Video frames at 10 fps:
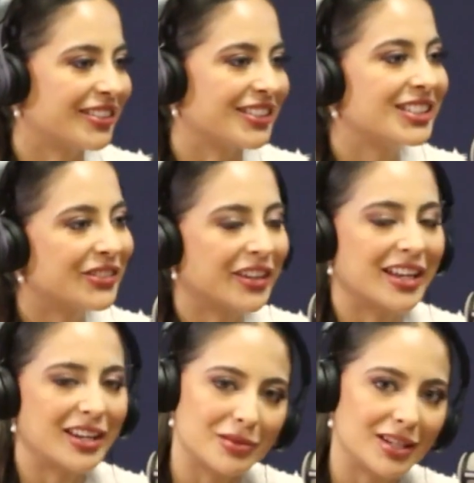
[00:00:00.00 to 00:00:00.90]
insurance for
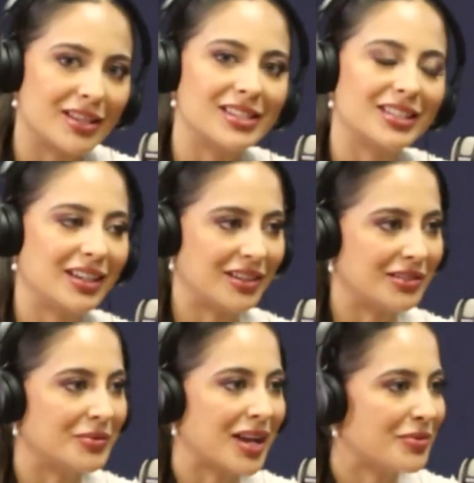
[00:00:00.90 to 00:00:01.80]
anybody listening
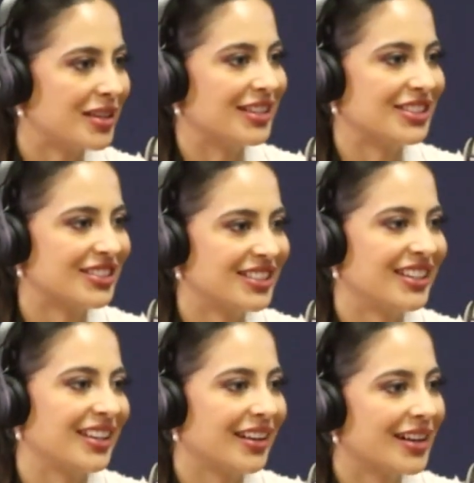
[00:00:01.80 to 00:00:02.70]
who might be
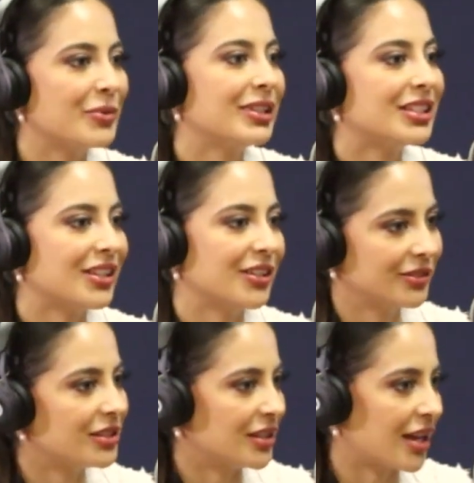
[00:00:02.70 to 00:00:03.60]
interested in coming to
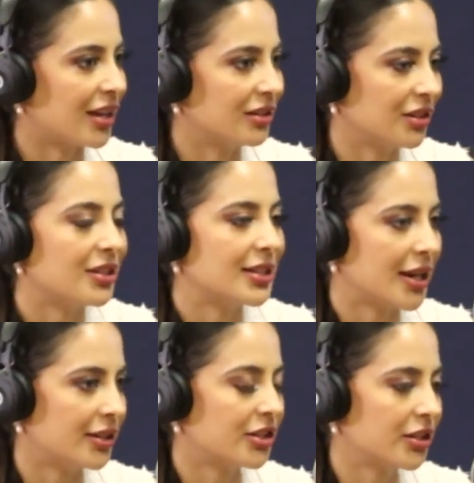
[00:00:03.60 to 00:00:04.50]
you. Do you
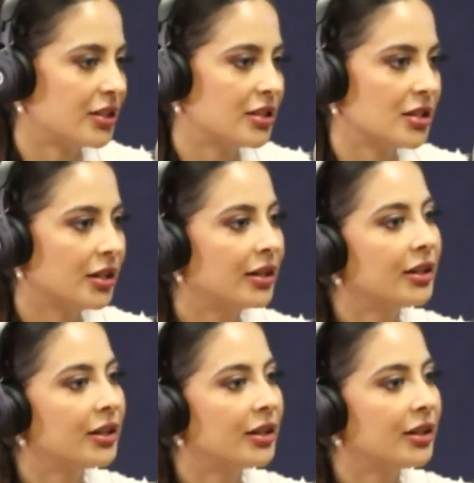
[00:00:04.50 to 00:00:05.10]
take insurance?